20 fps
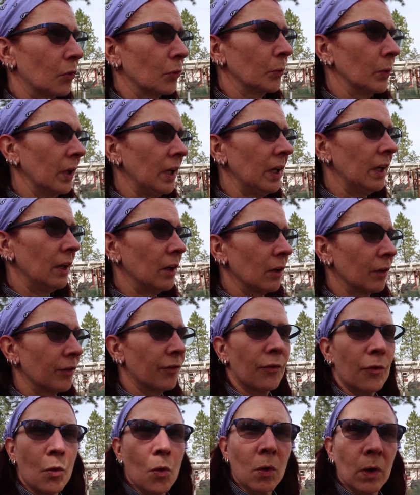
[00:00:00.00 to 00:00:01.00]
three or
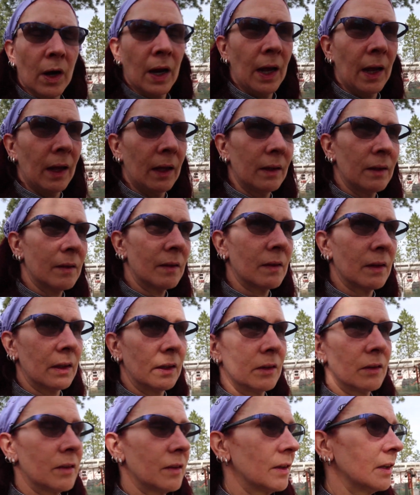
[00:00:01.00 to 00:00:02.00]
four hens
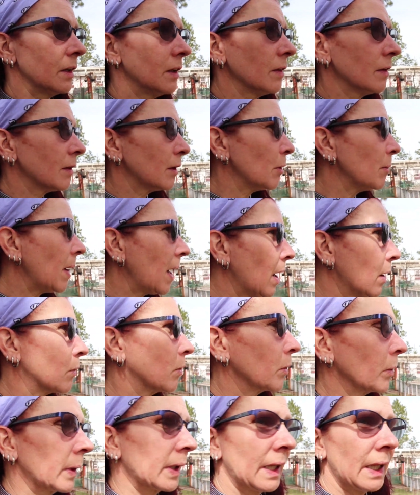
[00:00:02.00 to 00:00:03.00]
that still somehow
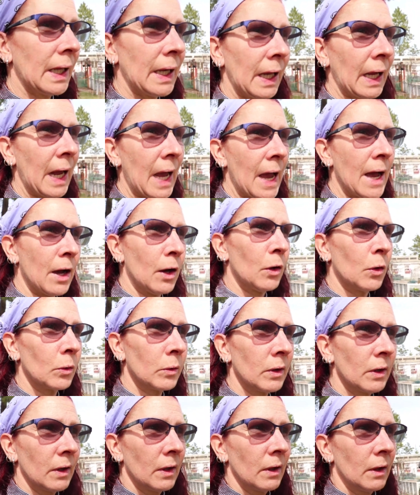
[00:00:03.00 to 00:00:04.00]
were getting out.
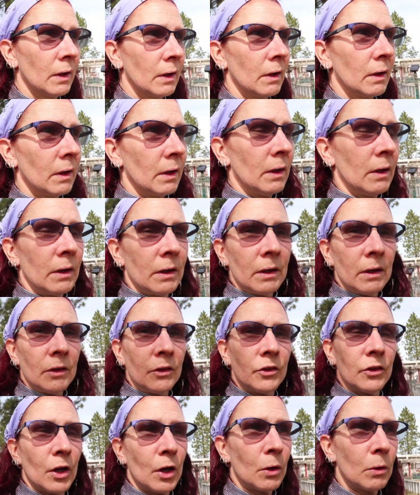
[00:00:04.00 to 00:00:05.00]

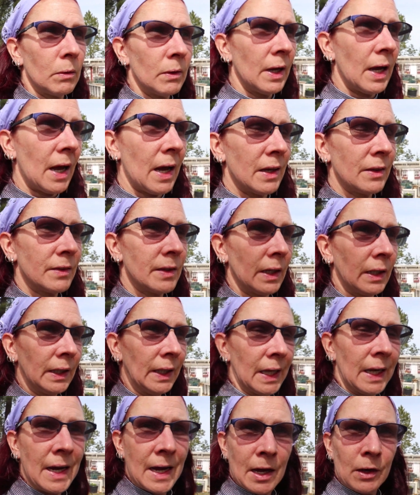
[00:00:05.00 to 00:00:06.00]
So as they'd
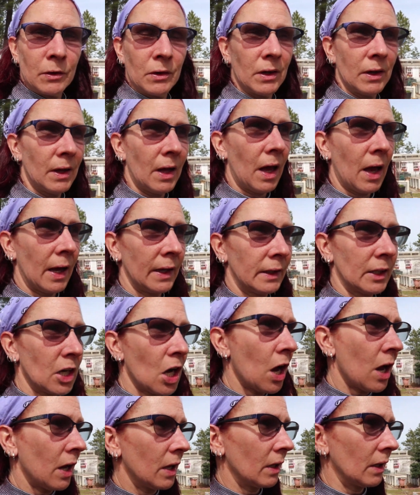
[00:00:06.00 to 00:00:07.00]
get out, I'd
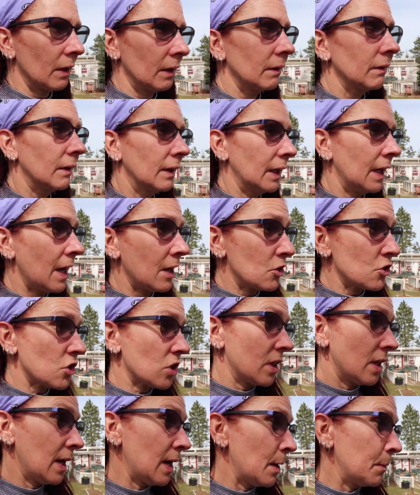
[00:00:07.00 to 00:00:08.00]
ca
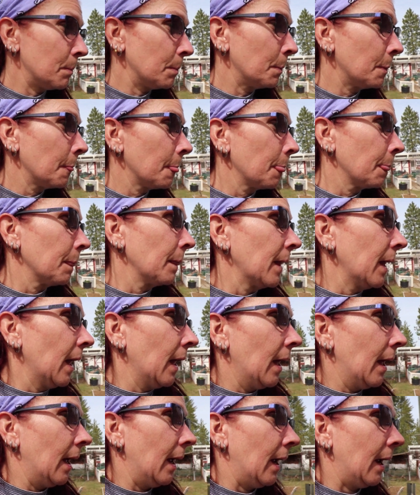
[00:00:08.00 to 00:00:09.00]
catch them
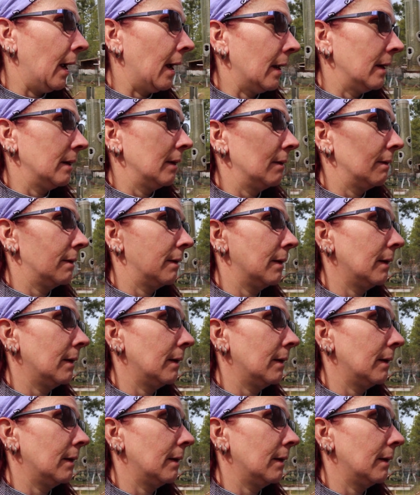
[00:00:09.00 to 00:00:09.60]
and